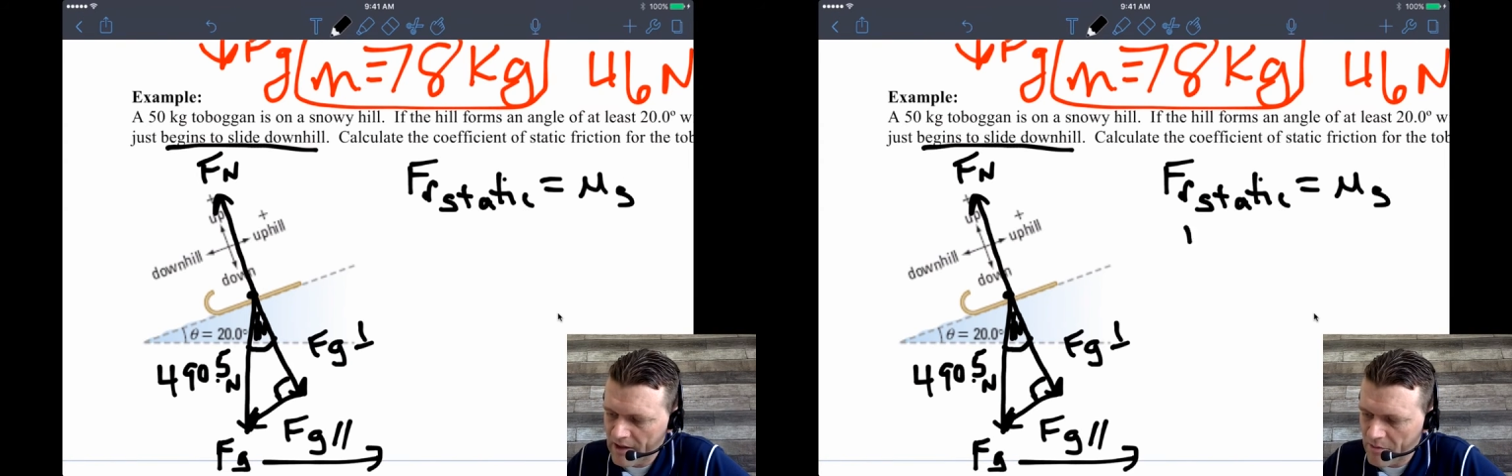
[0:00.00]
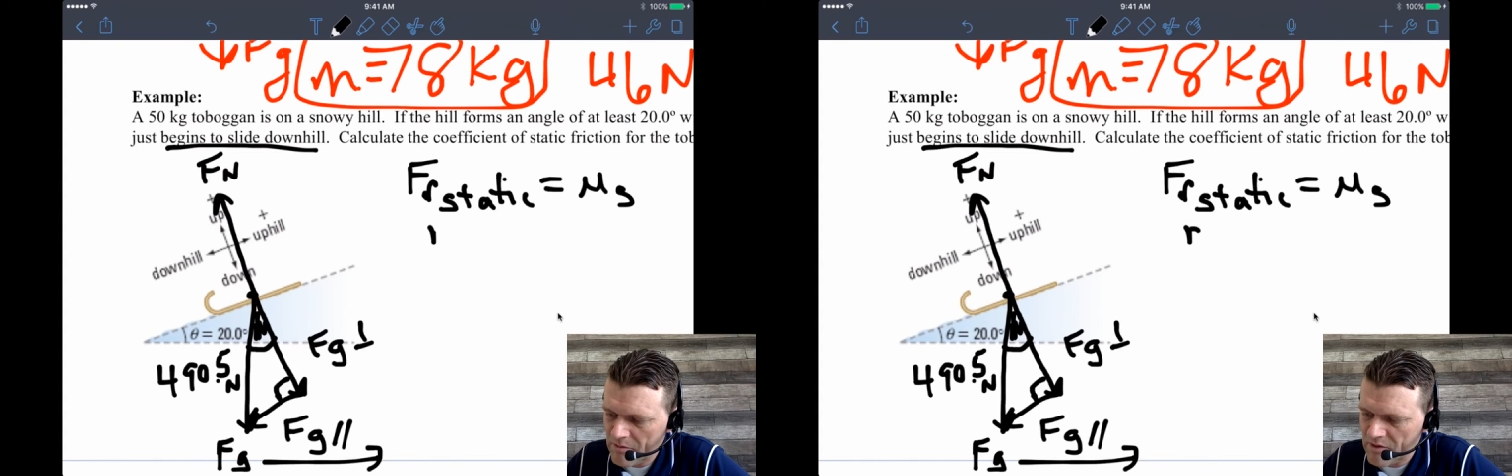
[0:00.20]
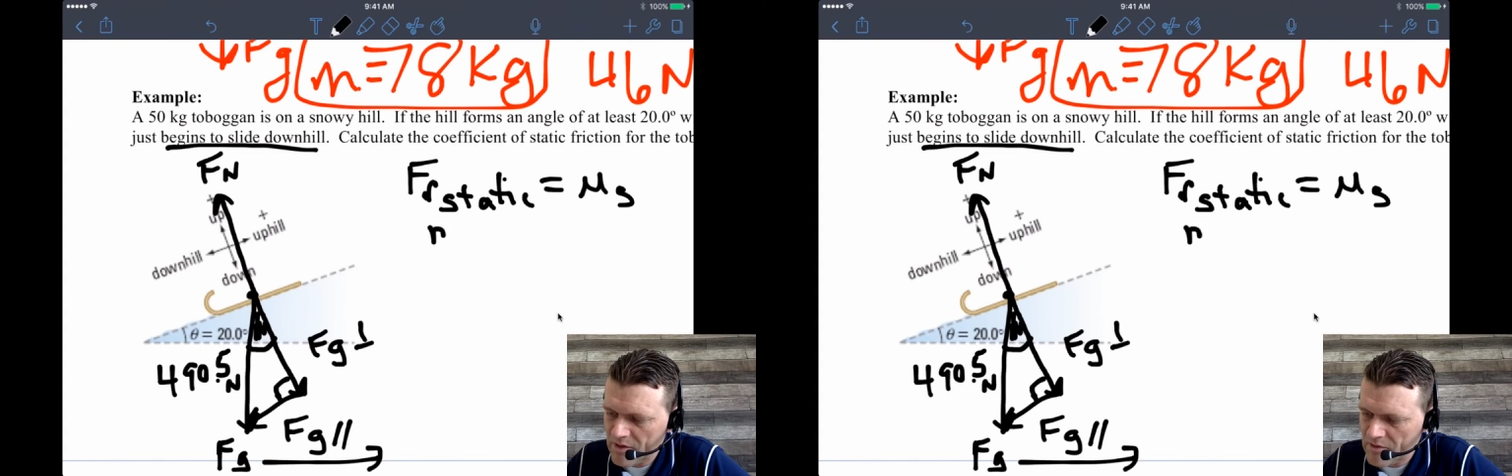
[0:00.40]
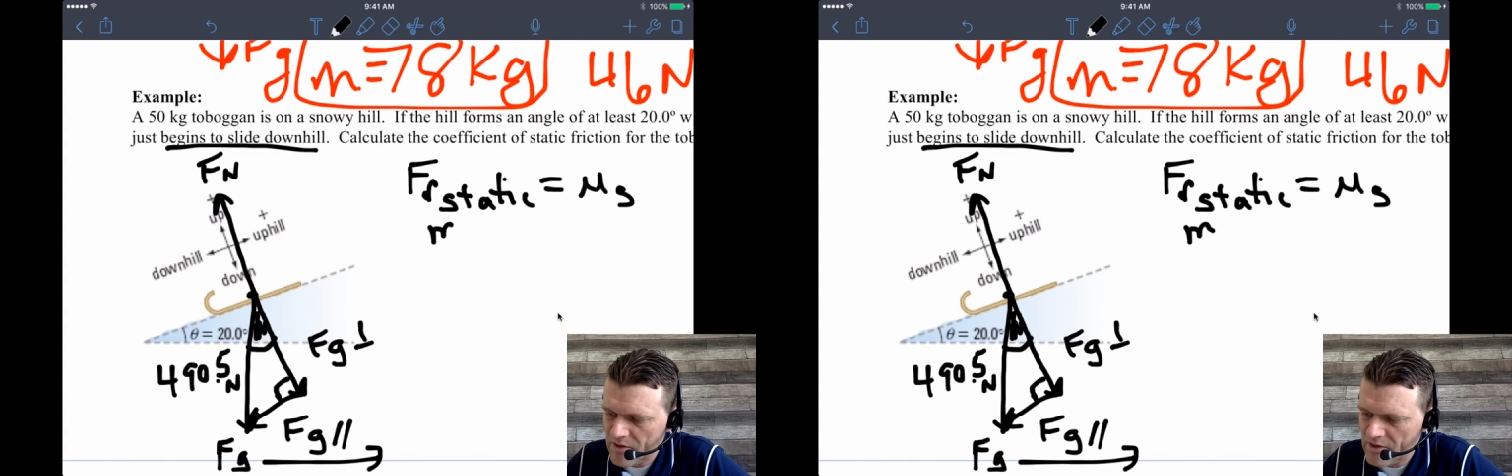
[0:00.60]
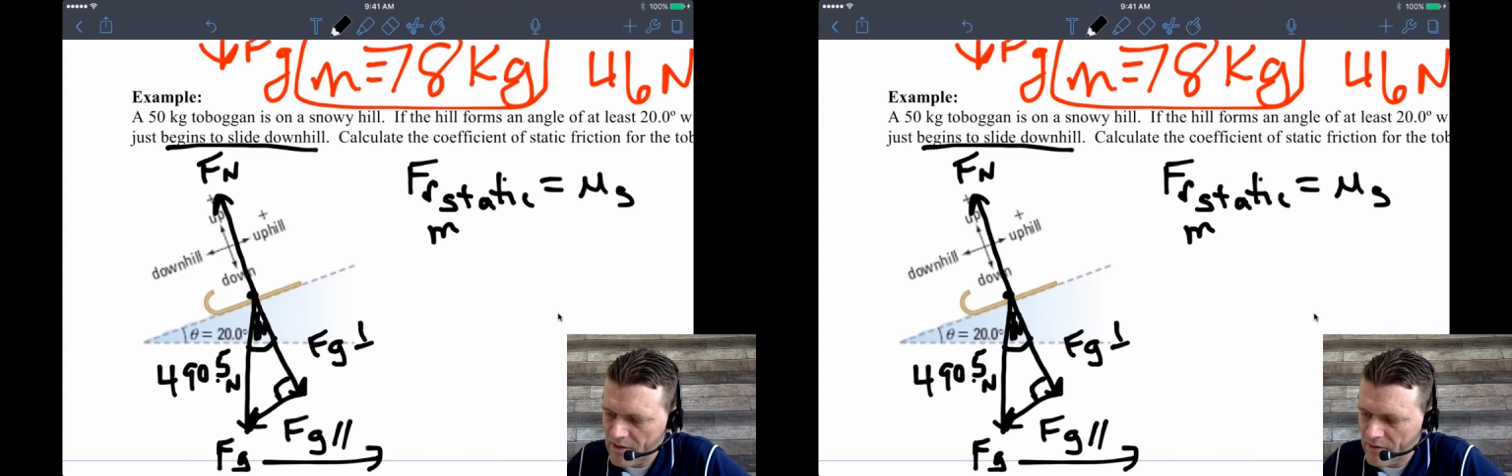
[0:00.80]
some
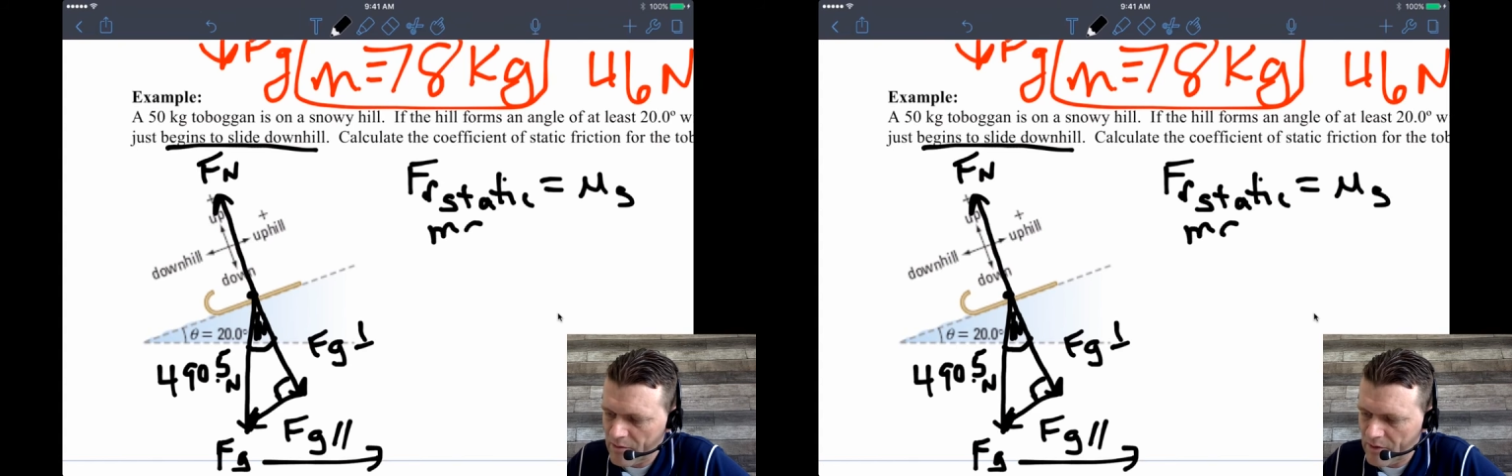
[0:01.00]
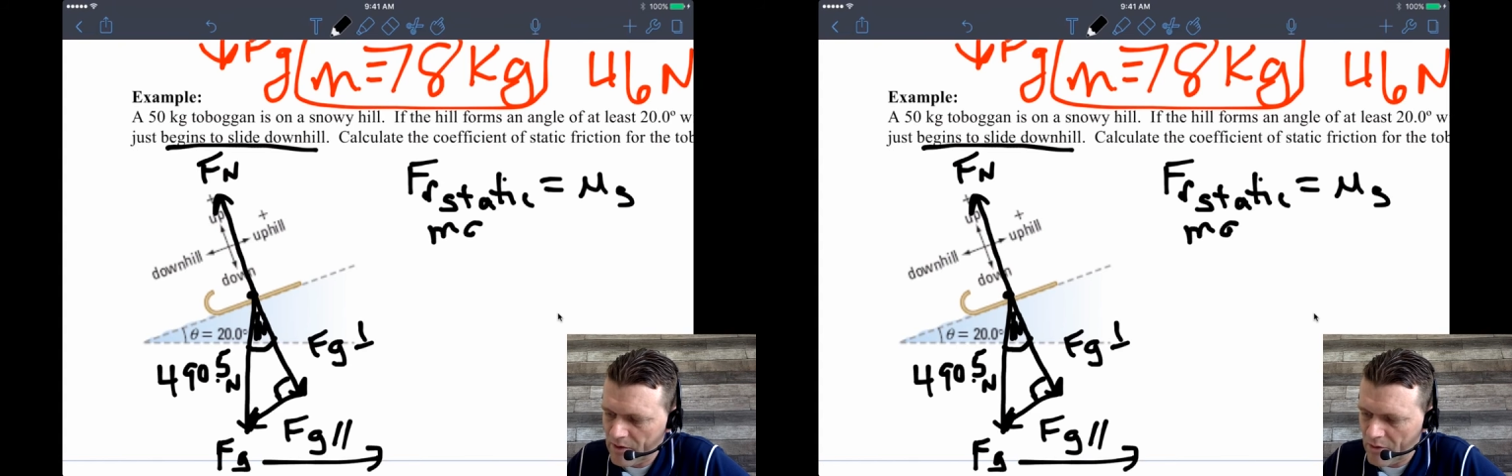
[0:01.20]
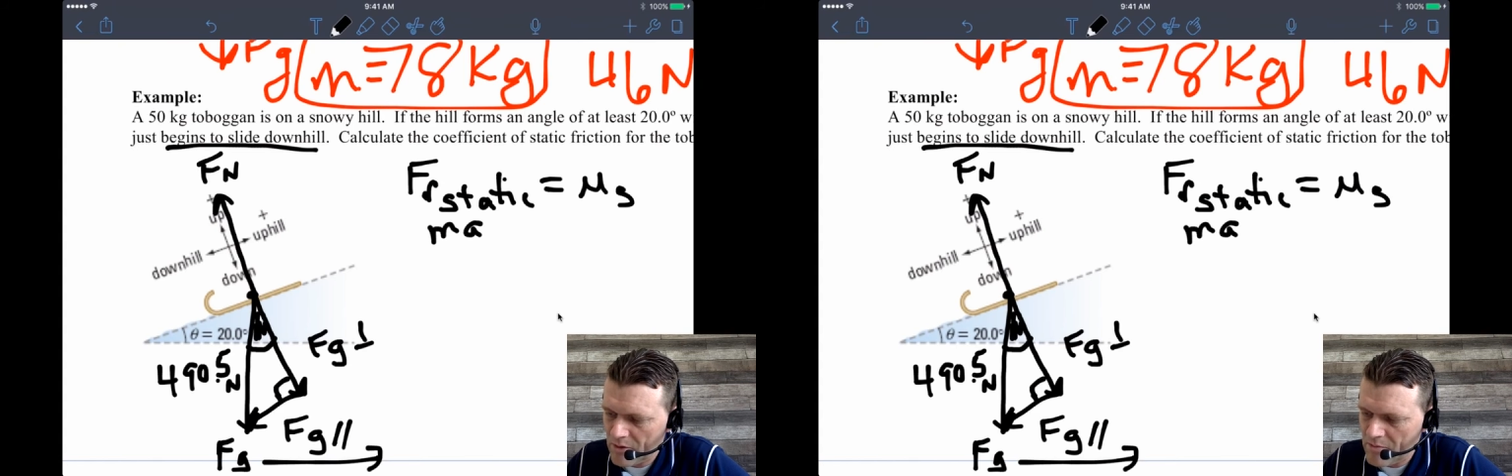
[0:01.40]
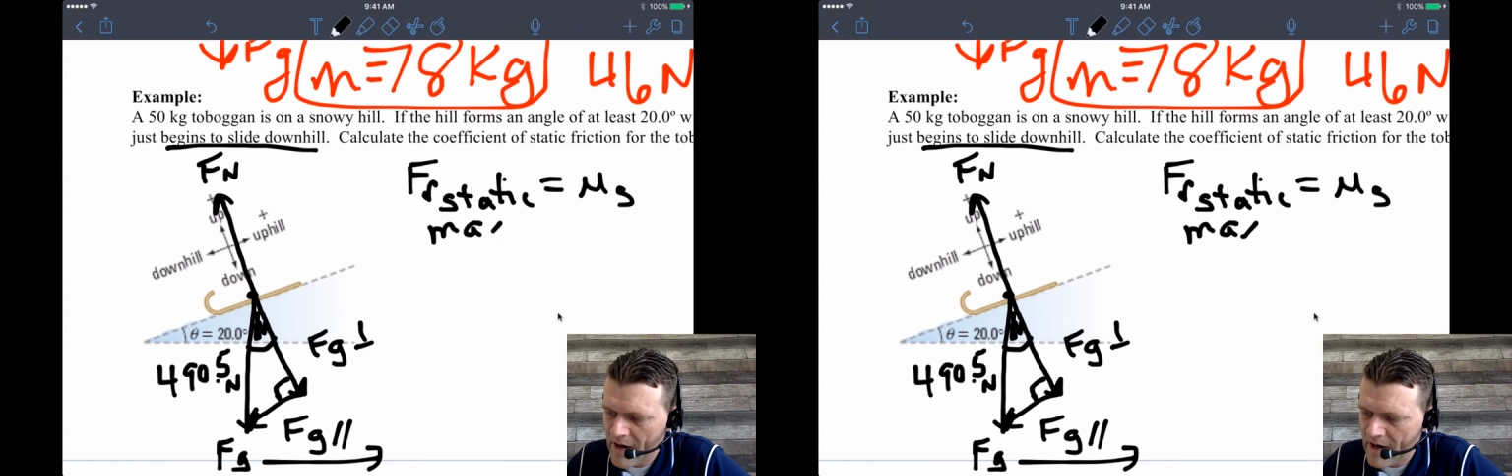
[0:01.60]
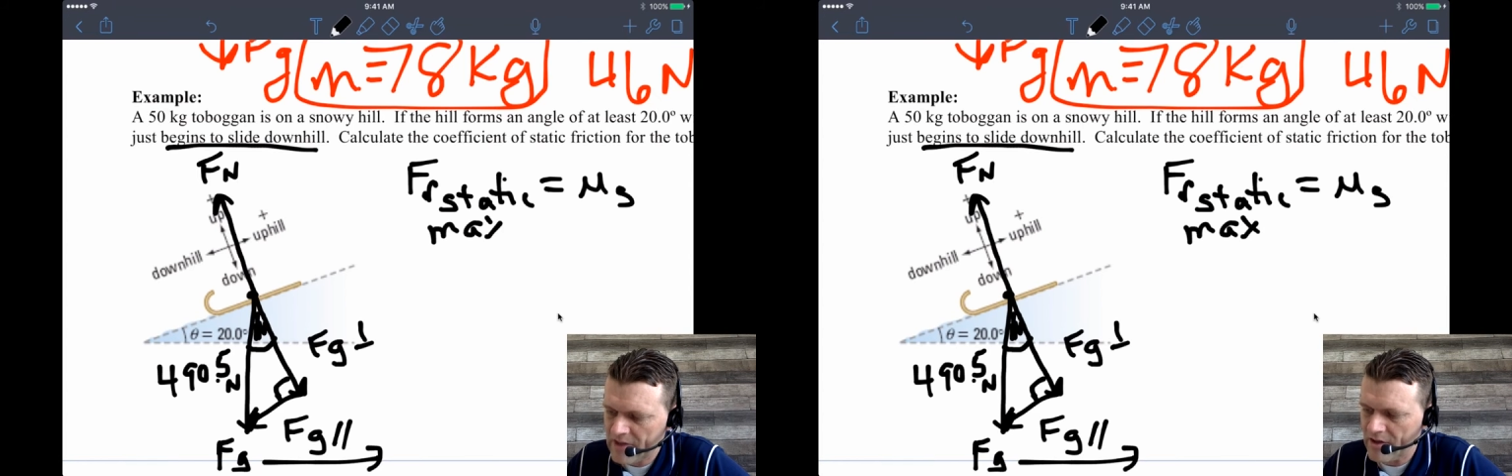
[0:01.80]
students even put the word
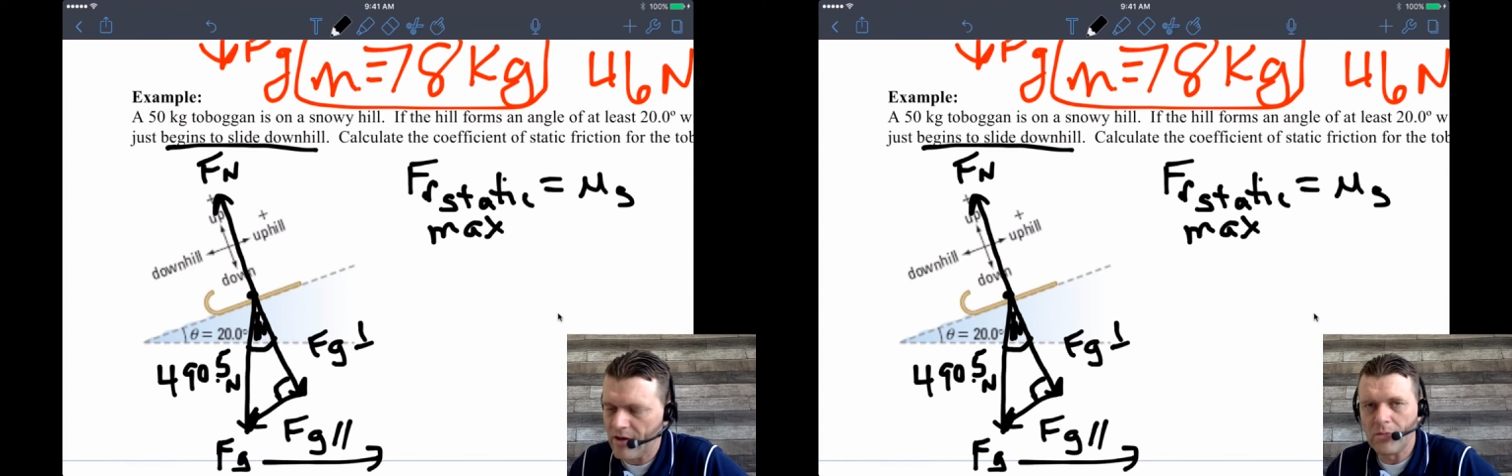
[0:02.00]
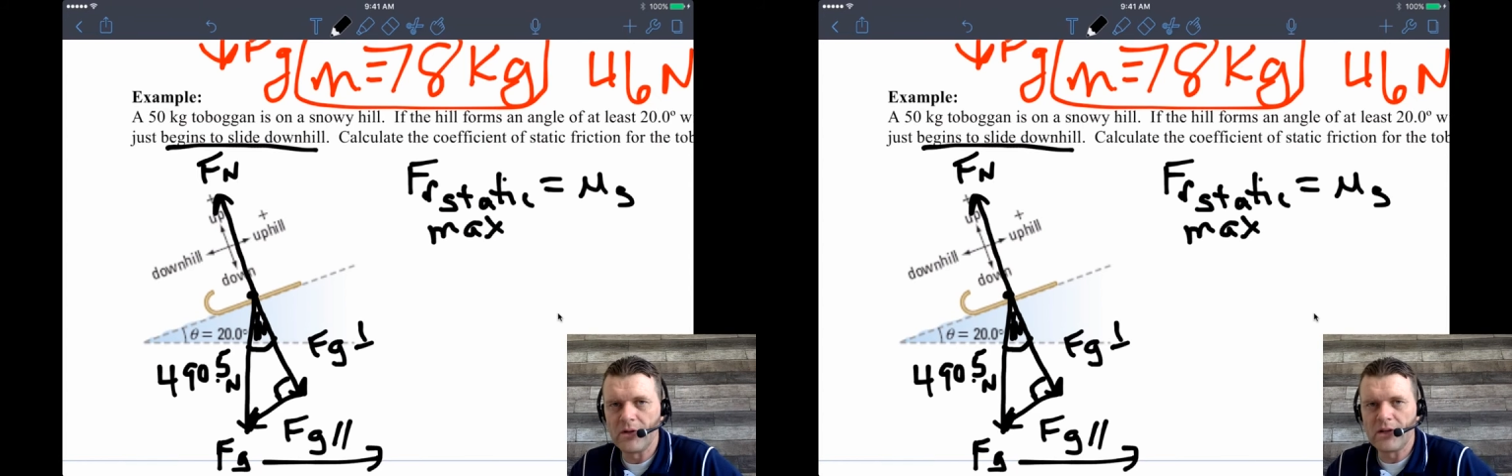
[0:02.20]
max under here, but